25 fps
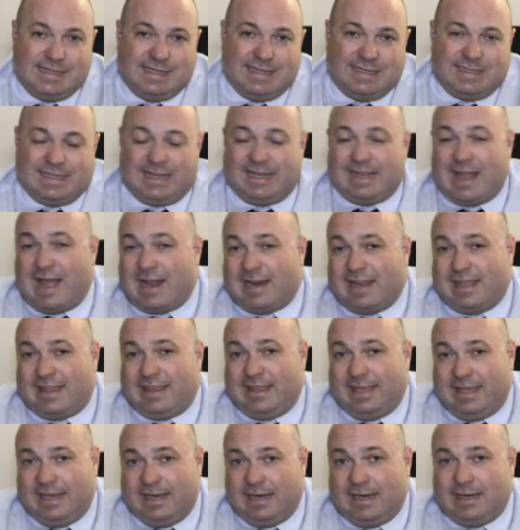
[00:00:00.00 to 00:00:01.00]
It's a lot of
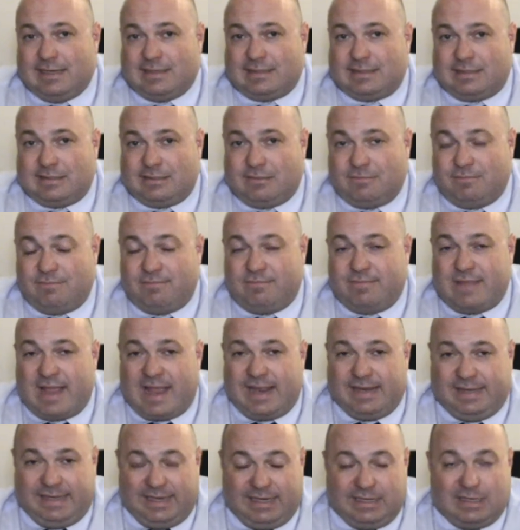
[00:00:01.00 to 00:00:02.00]
things
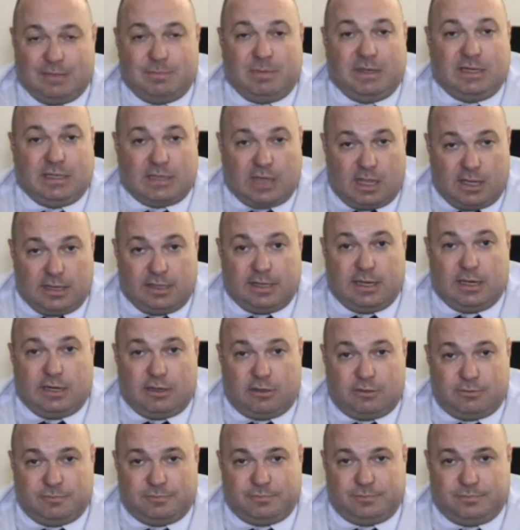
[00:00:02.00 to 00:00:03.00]
that need to be done
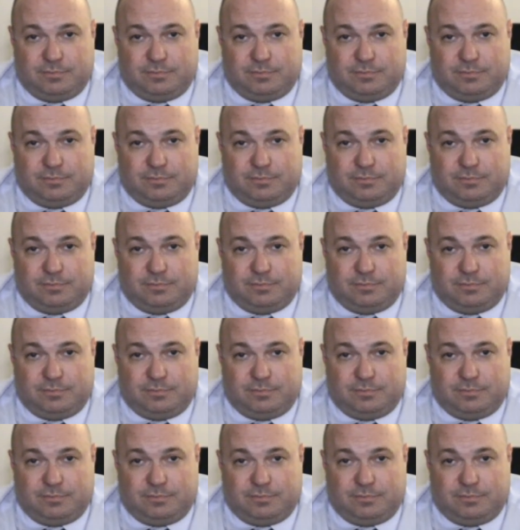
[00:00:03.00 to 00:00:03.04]
there.